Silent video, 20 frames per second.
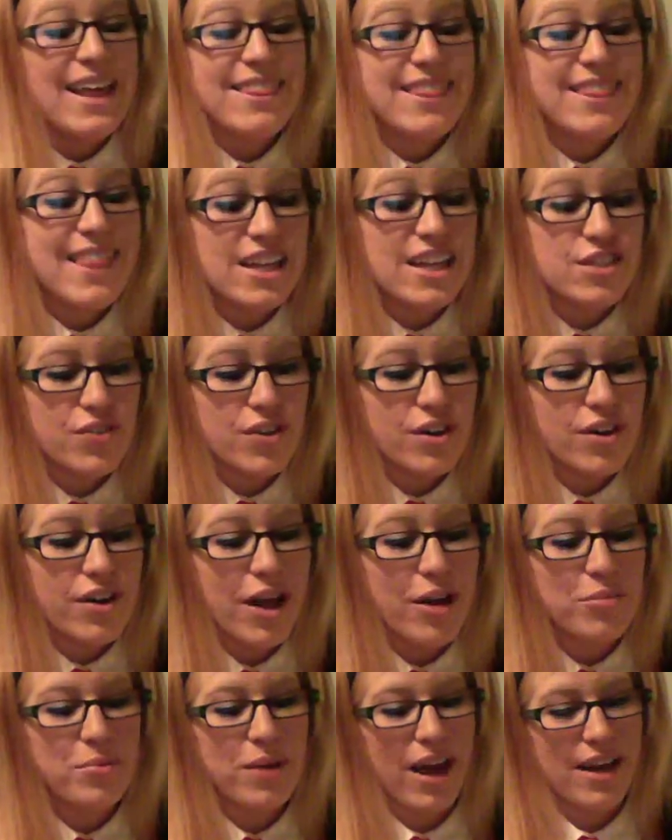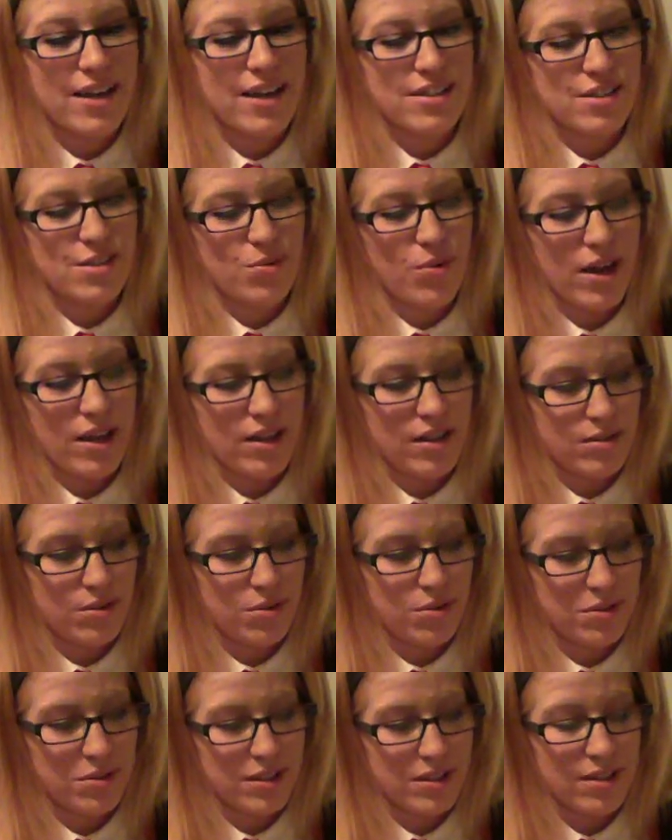"Thanks for your help, guys," Twilight
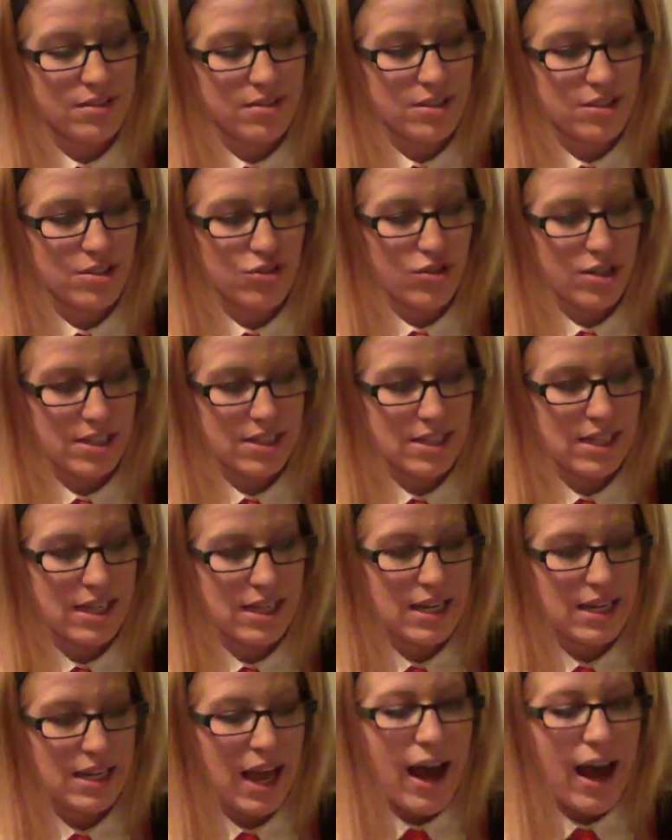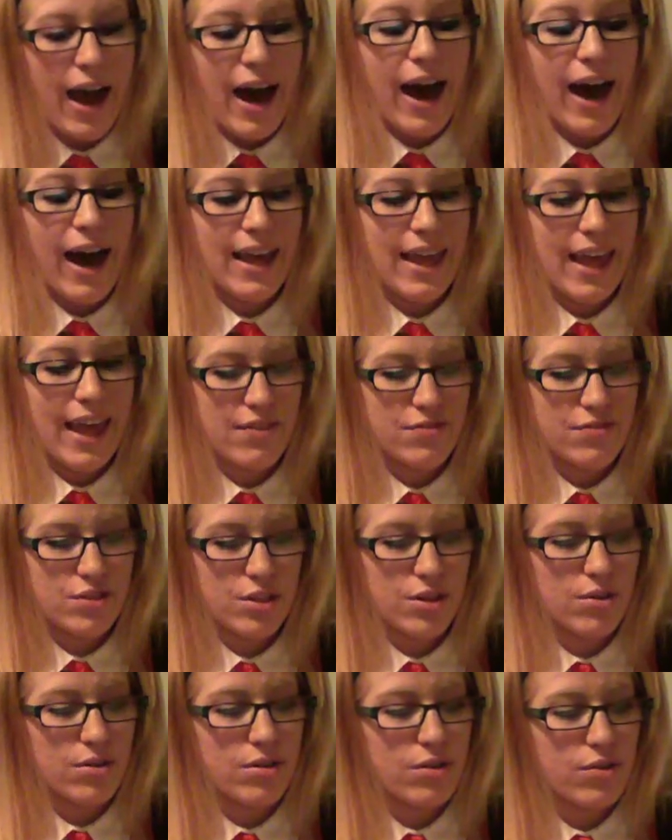told Gilda and Trixie. I have to
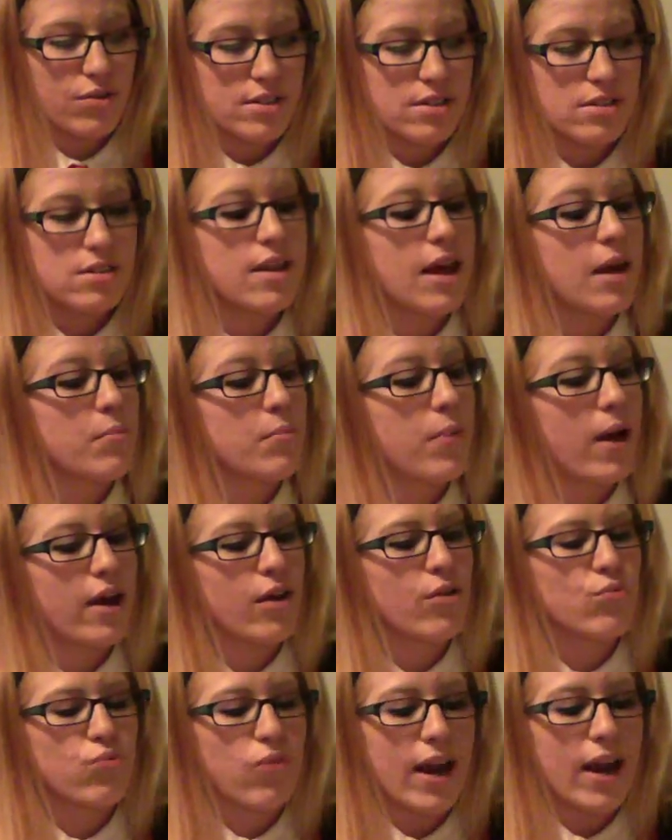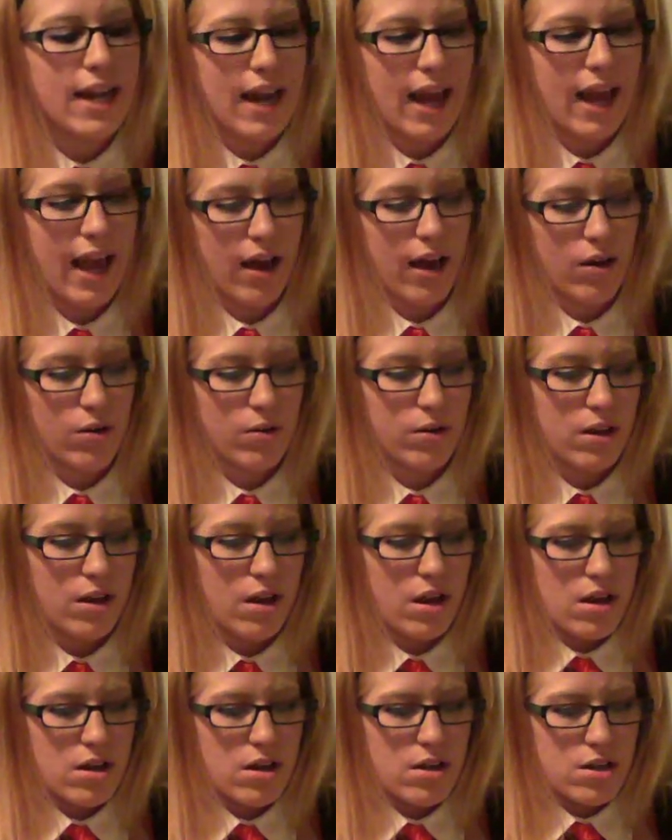go to the Crystal Empire right now."
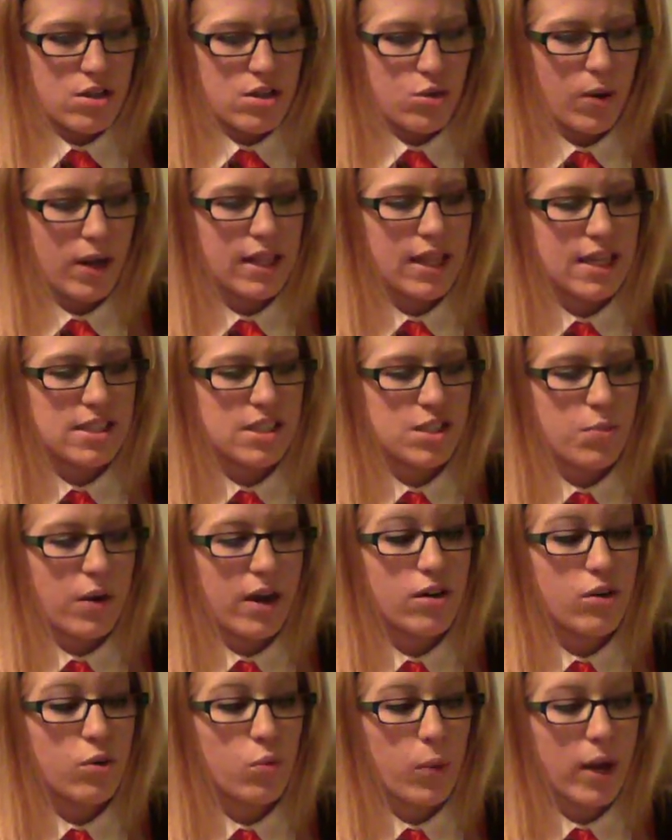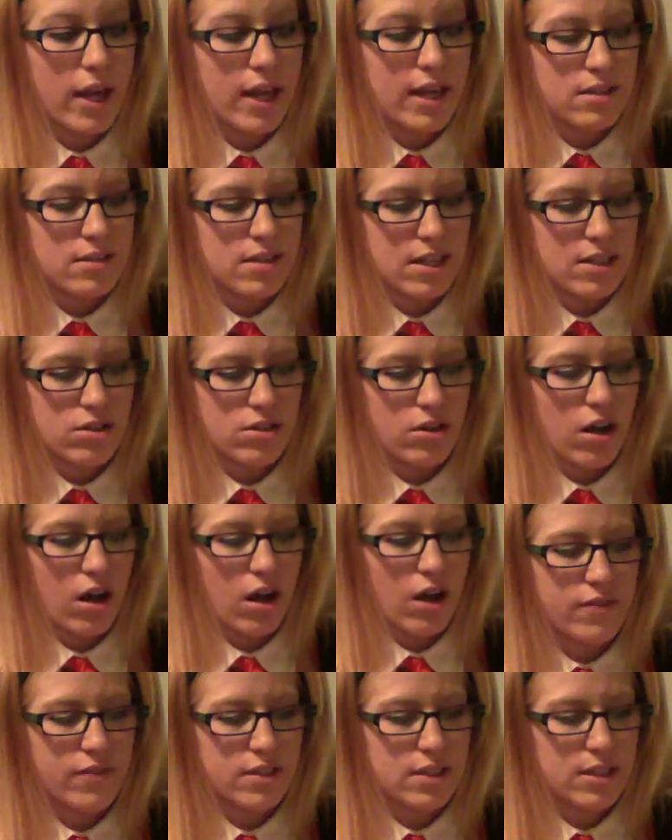Twilight spread her wings and took
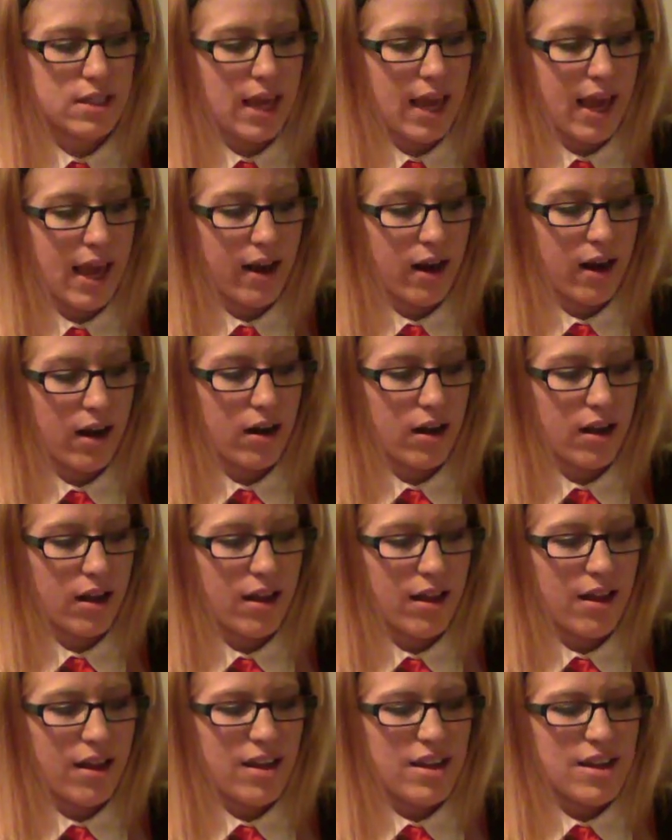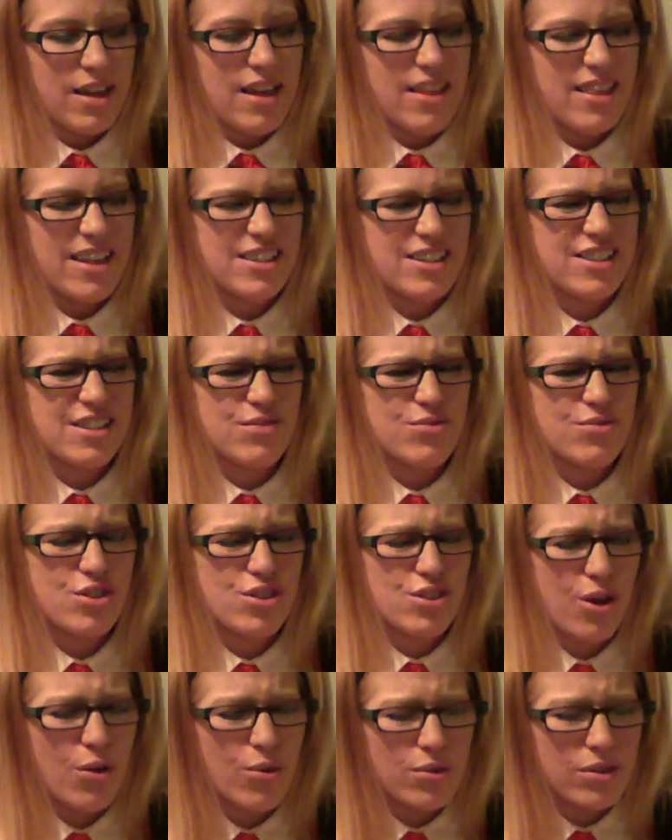into the air. "That sounds
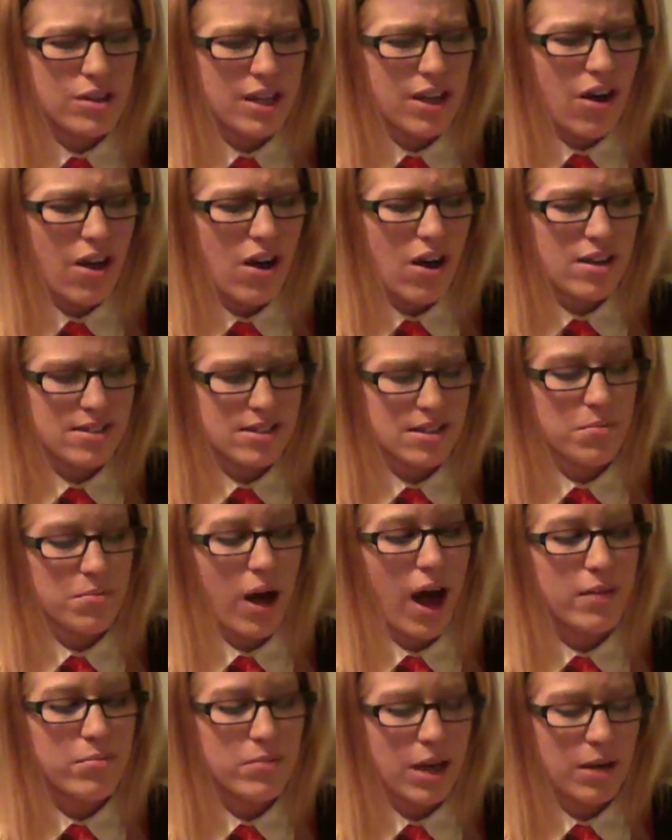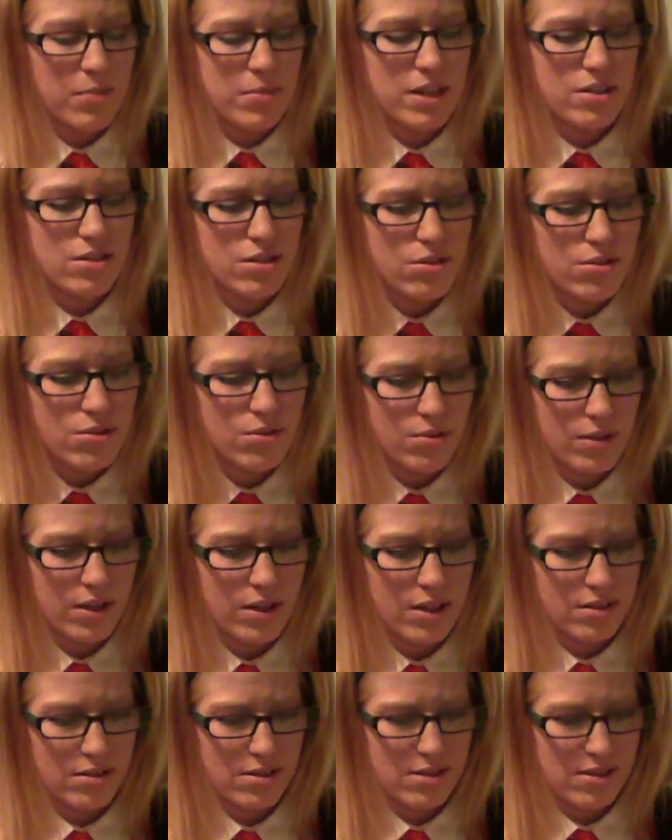totally awesome! I'm coming too,"
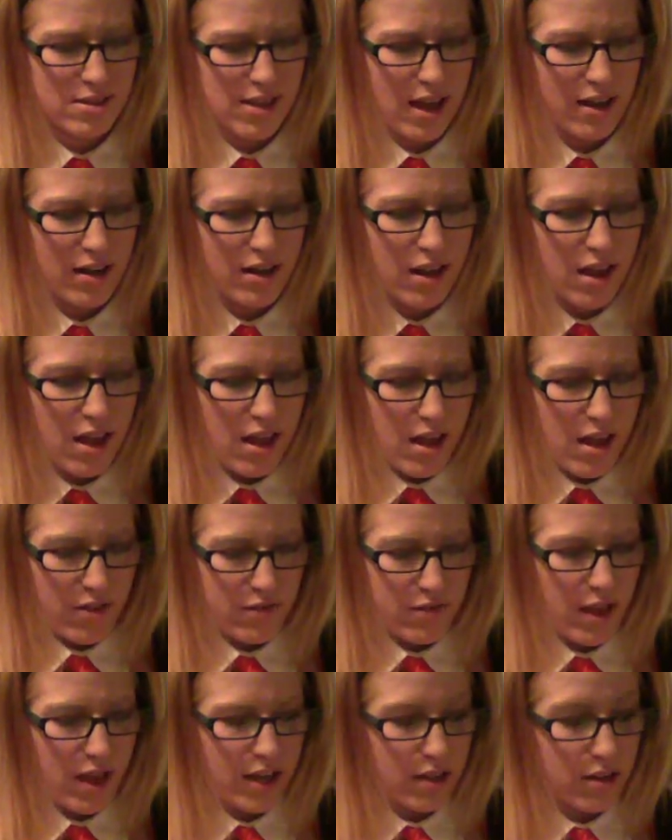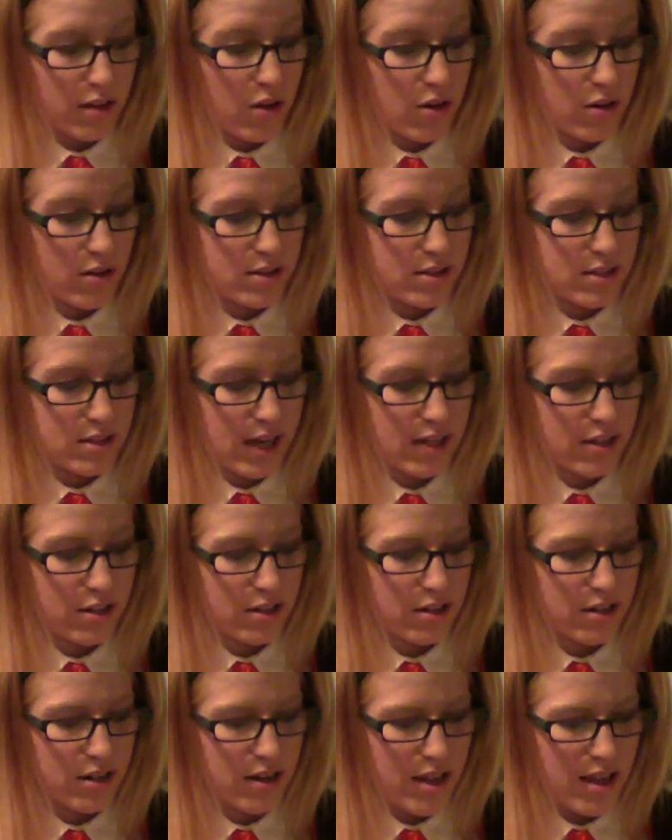Gilda said, flying alongside
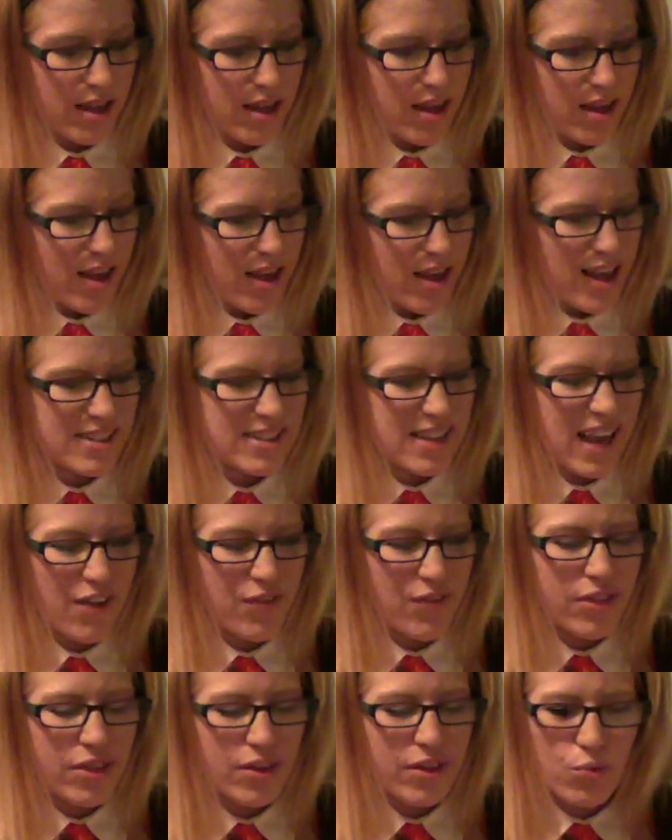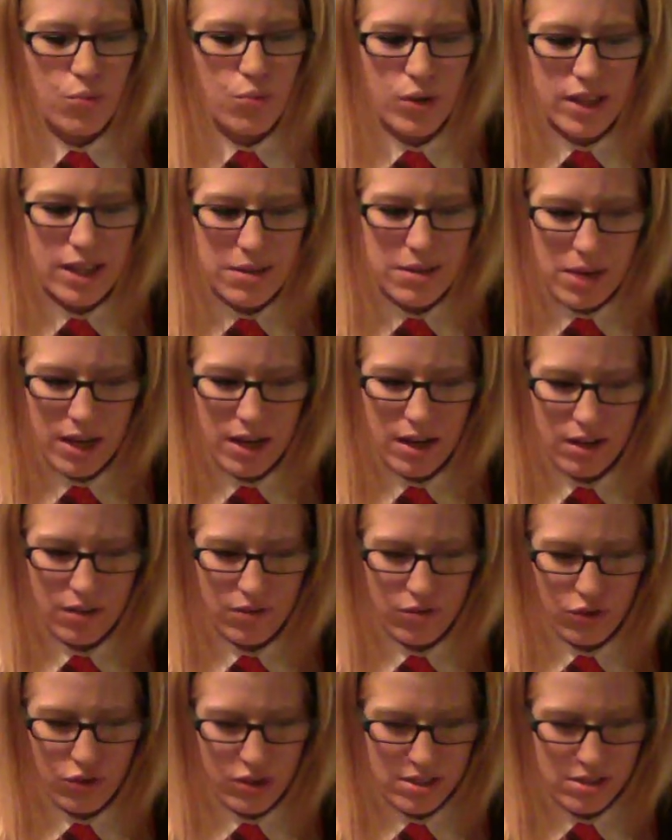her. "Is everything really made out
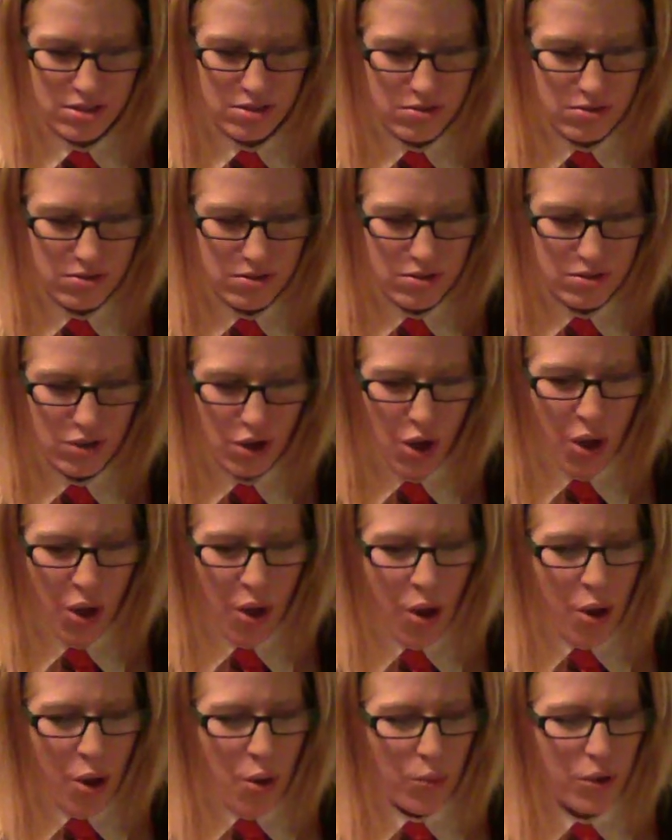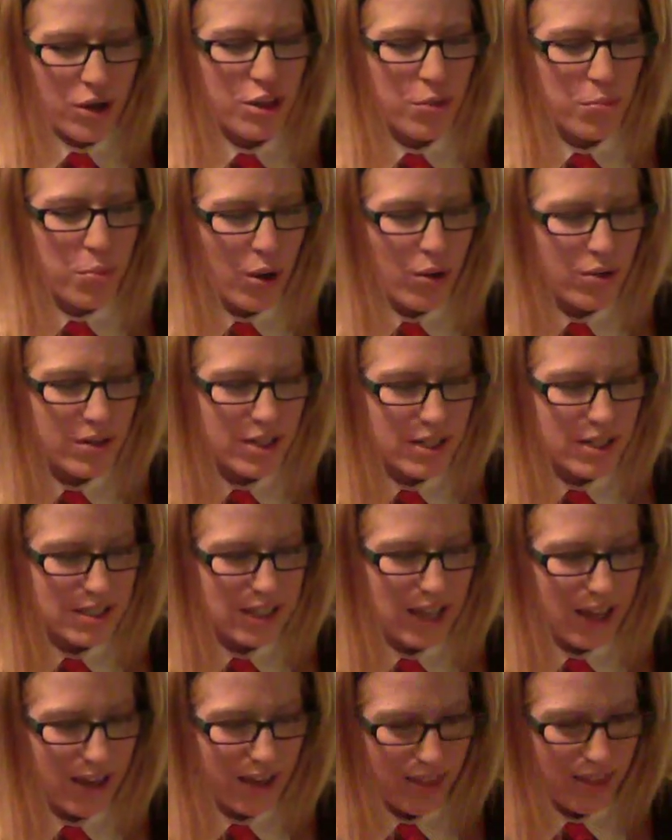of crystals? What are the ponies
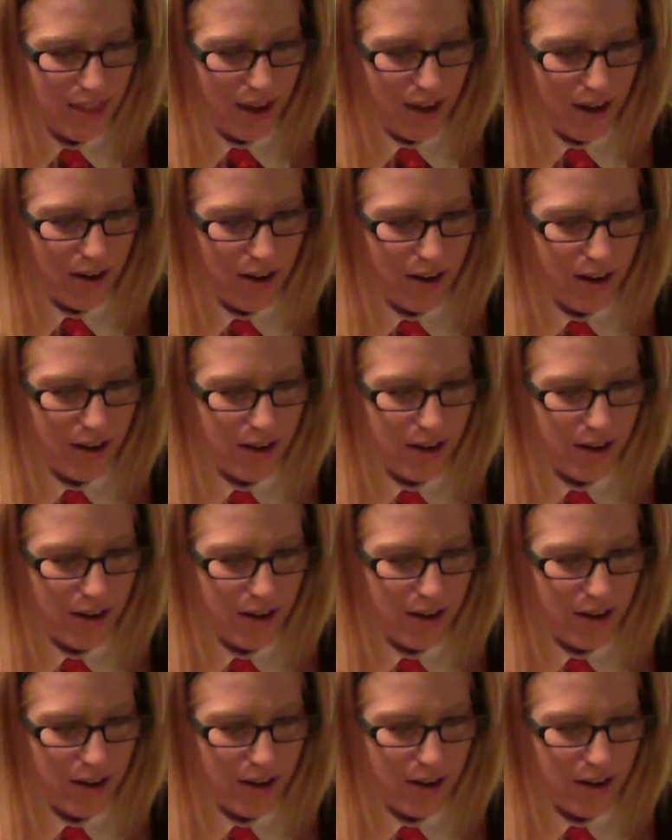like there?"